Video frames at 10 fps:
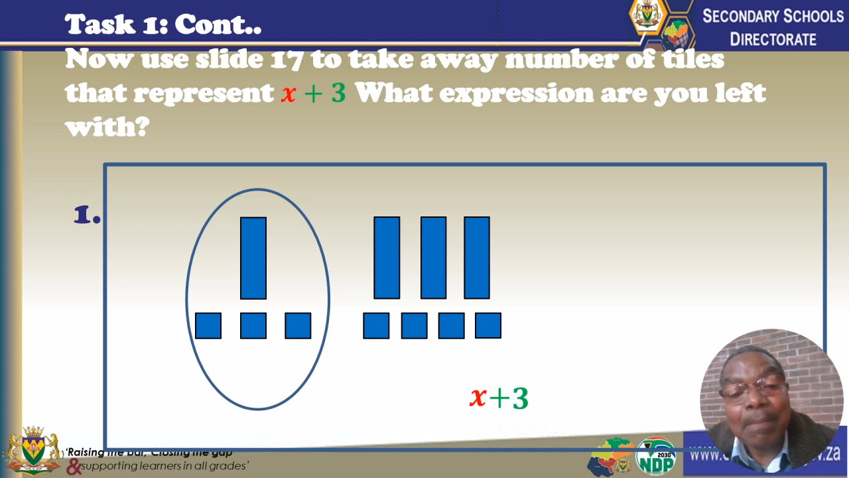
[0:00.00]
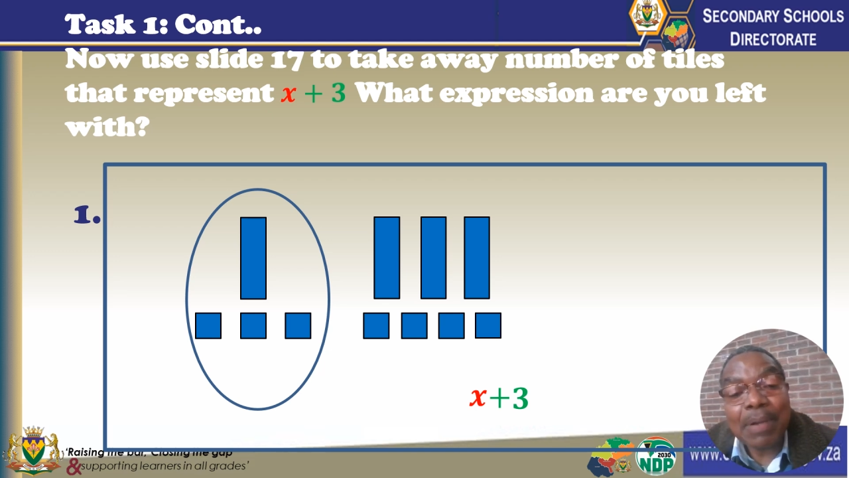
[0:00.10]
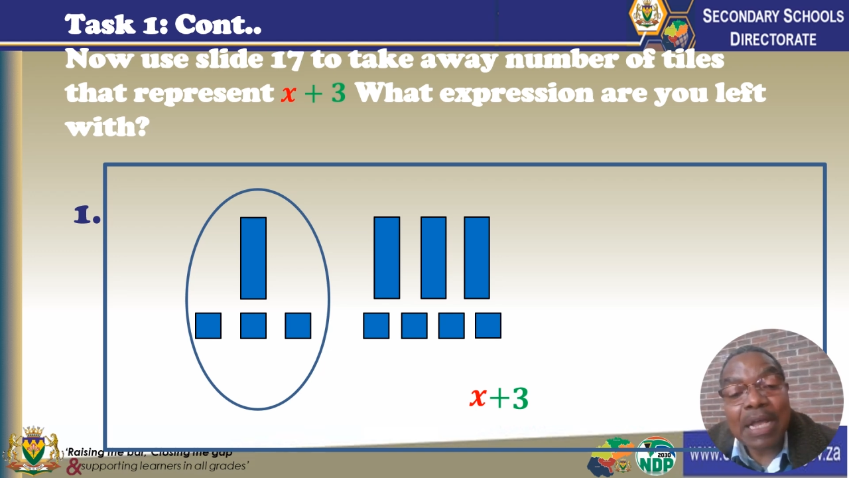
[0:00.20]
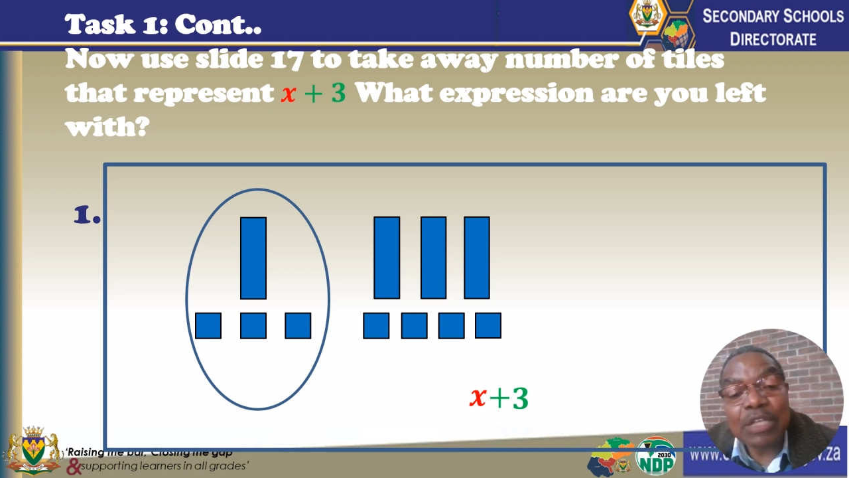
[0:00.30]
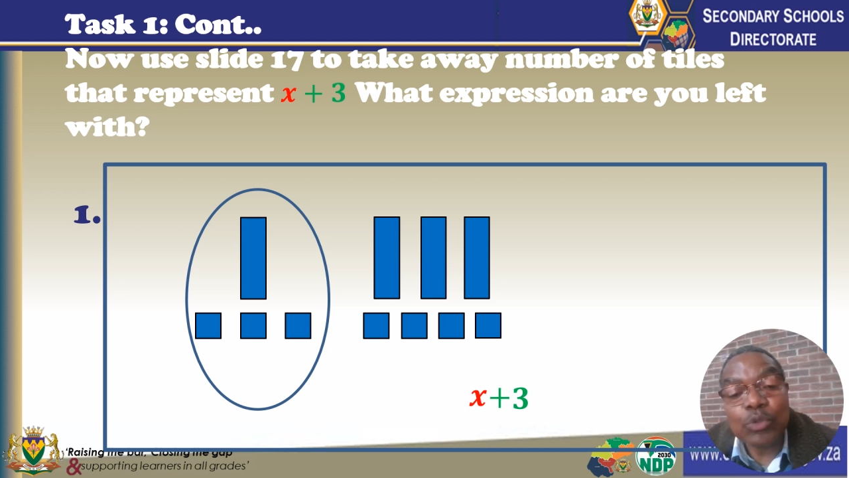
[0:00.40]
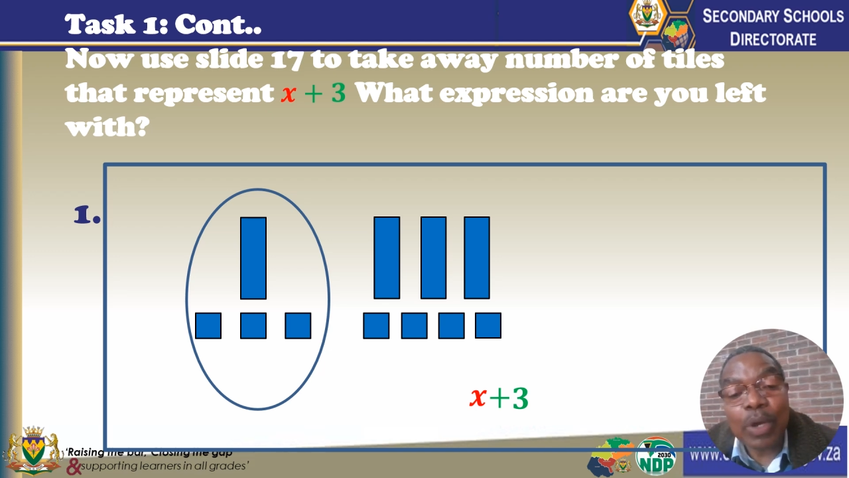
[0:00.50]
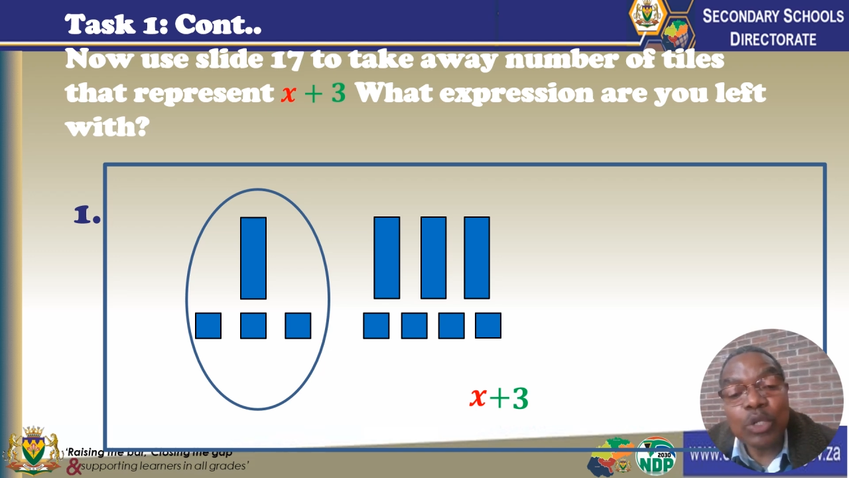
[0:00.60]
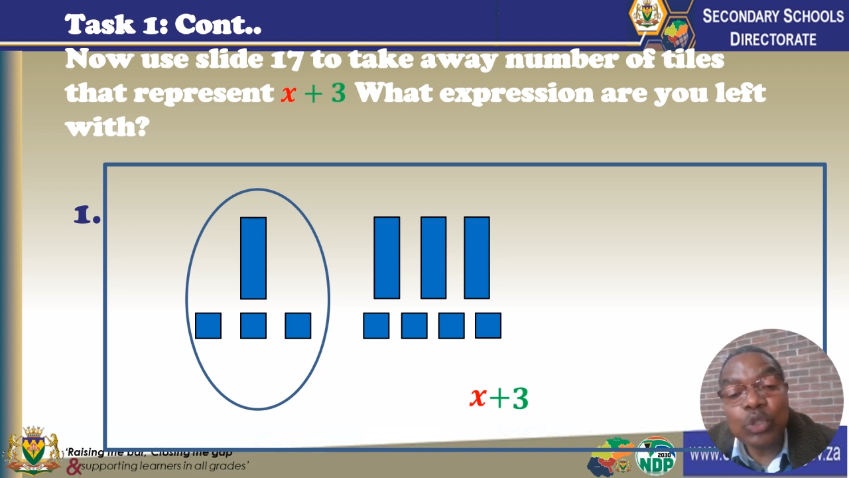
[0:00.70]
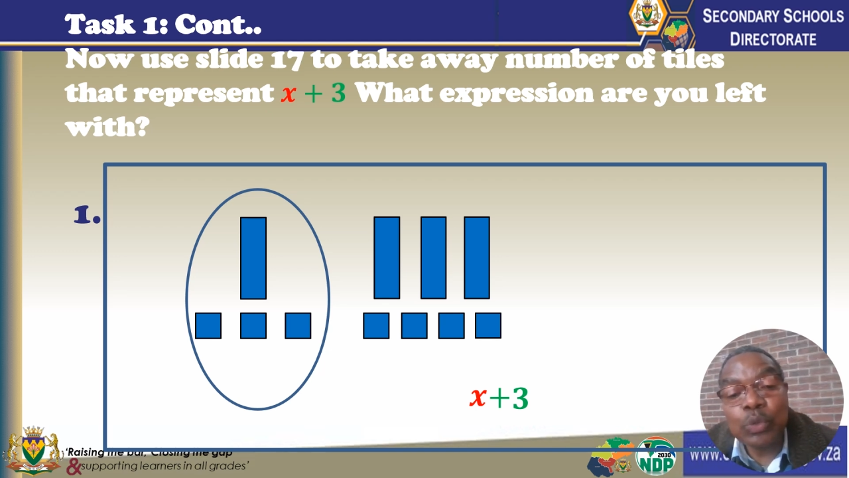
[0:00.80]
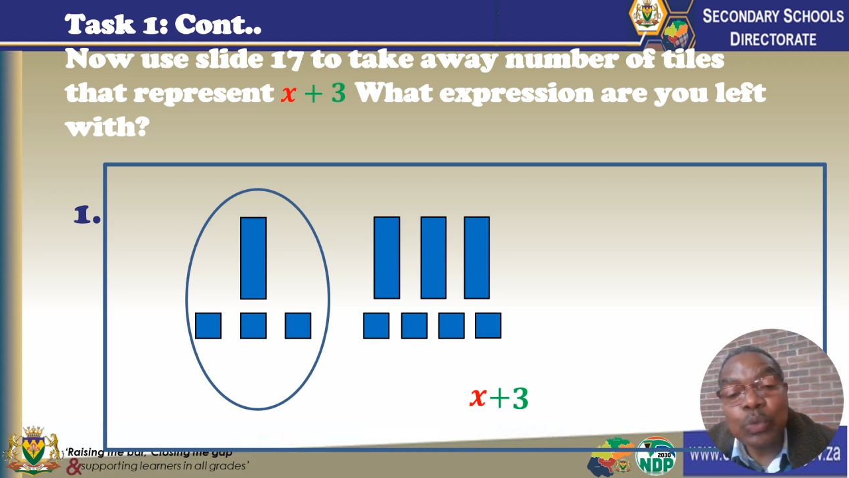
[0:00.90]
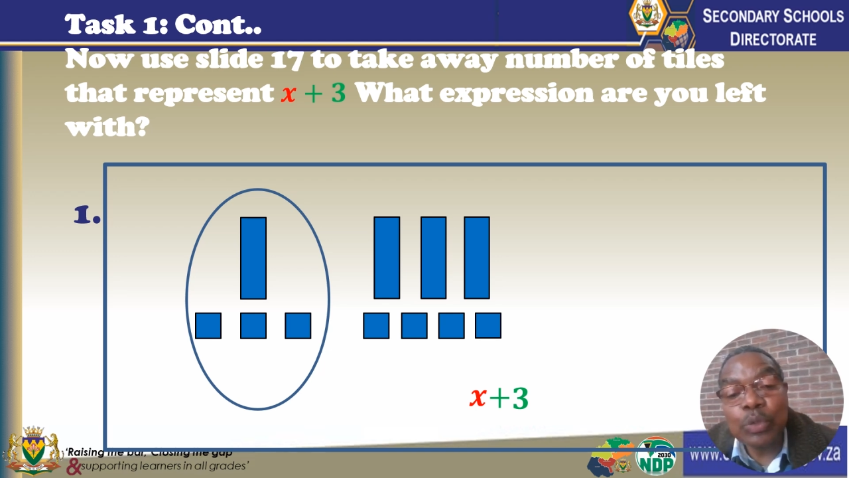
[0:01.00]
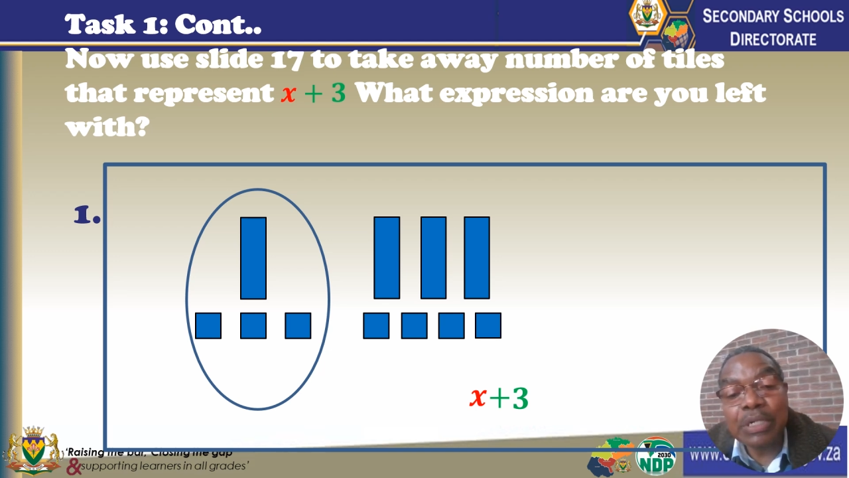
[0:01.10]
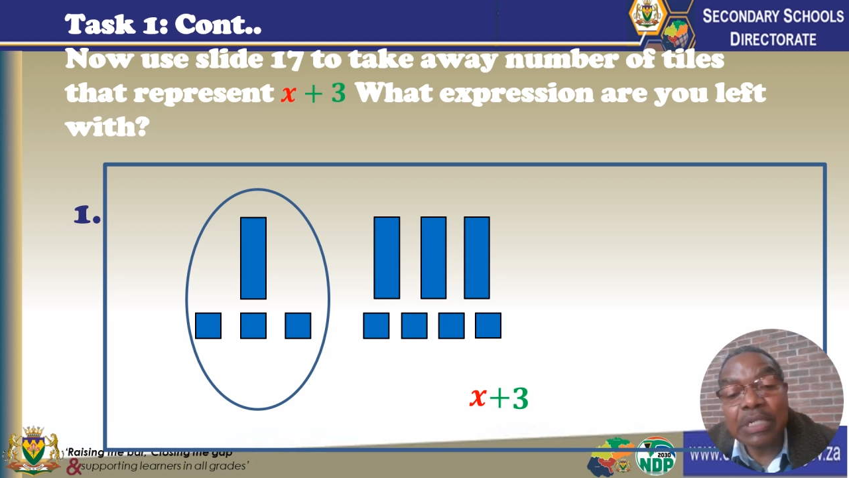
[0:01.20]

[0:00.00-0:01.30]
plus 1, 2,